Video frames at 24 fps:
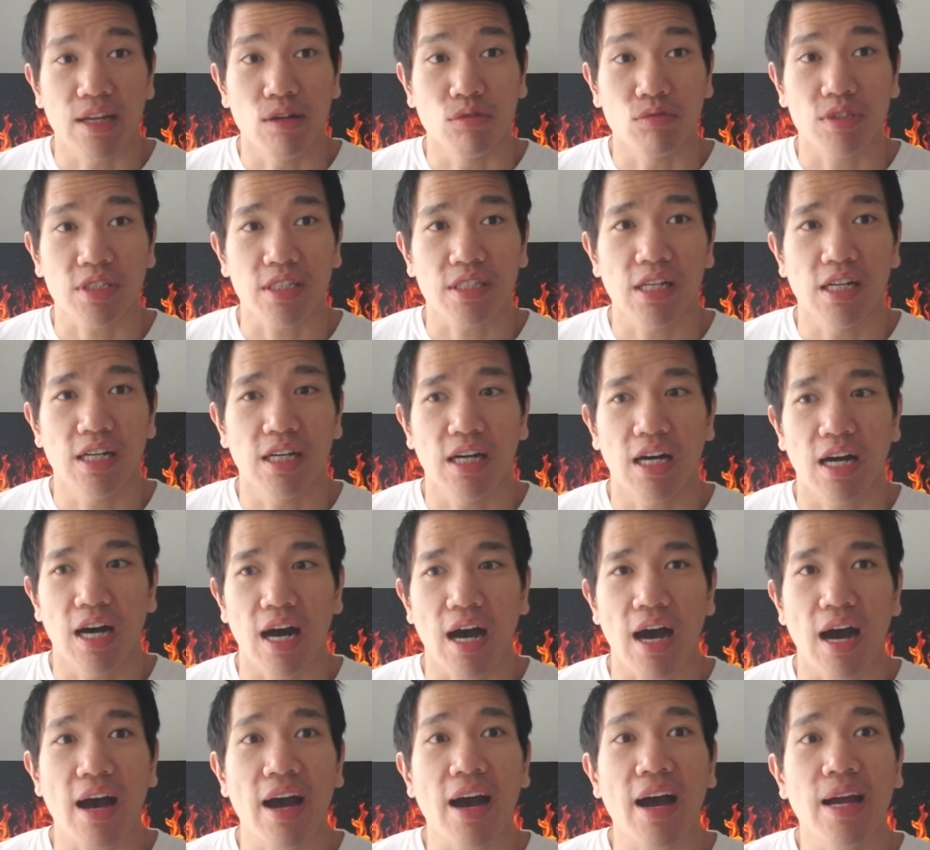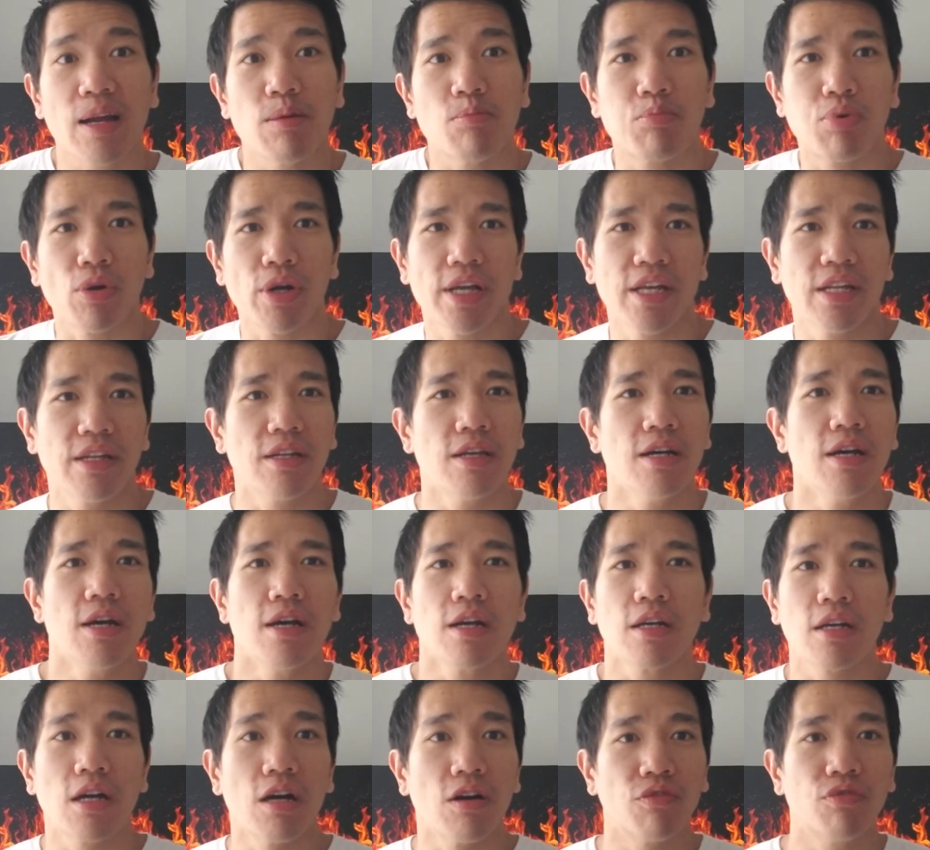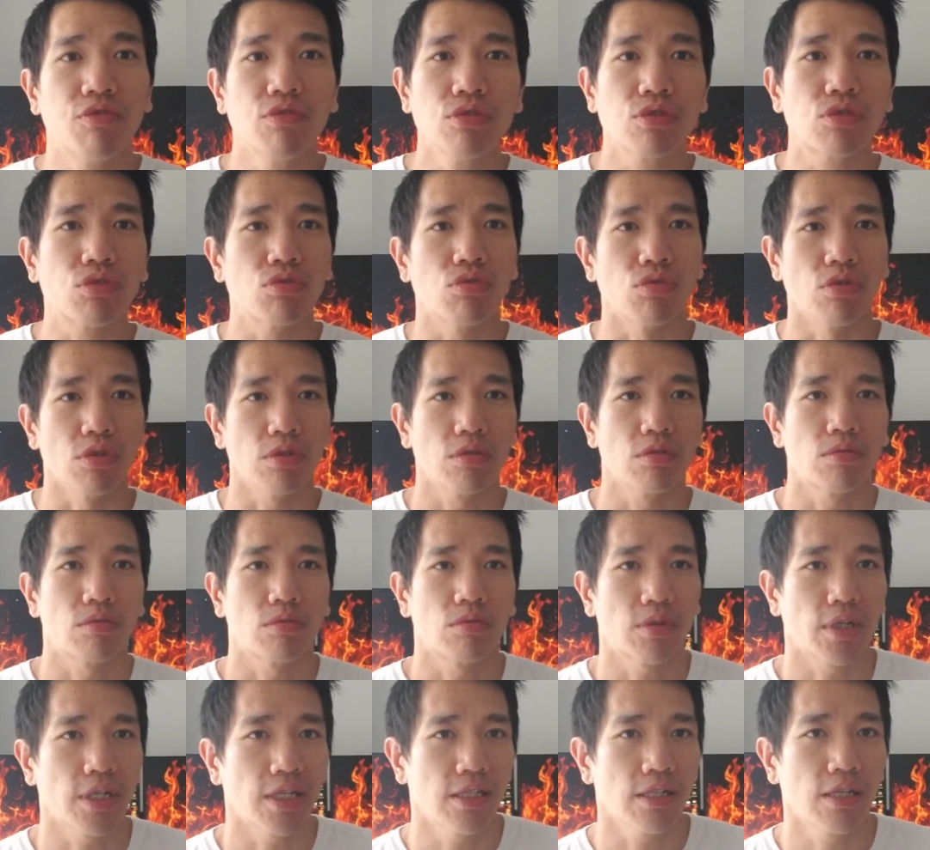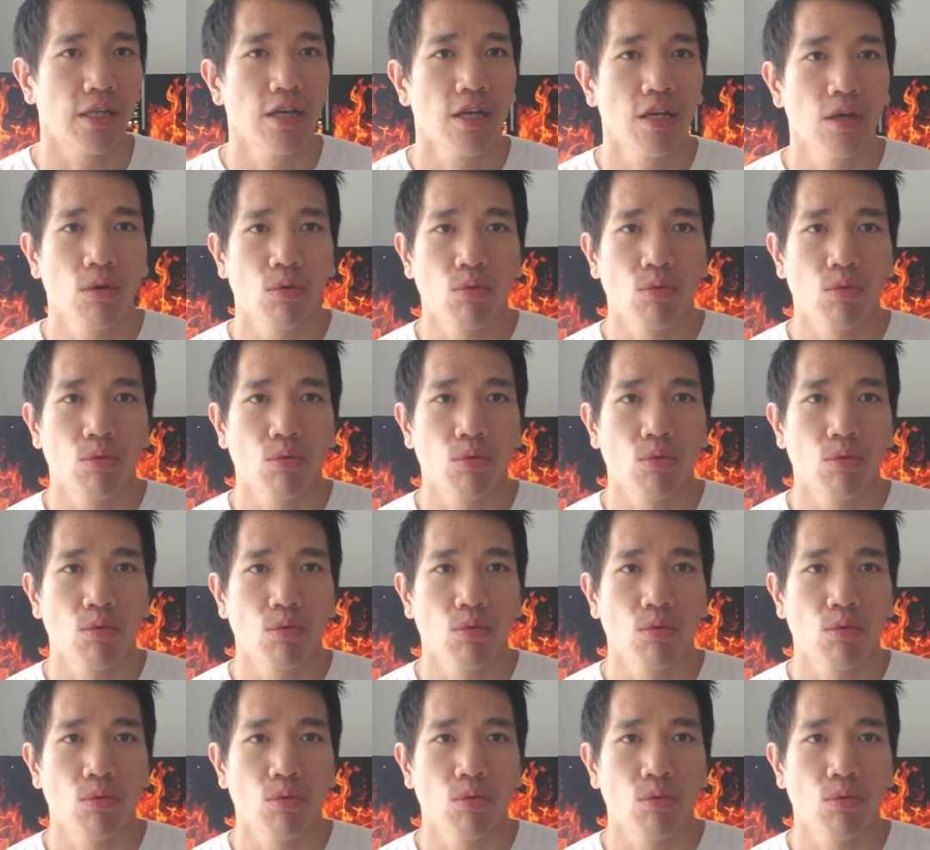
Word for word: And it was like a hybrid Kung Fu school, right?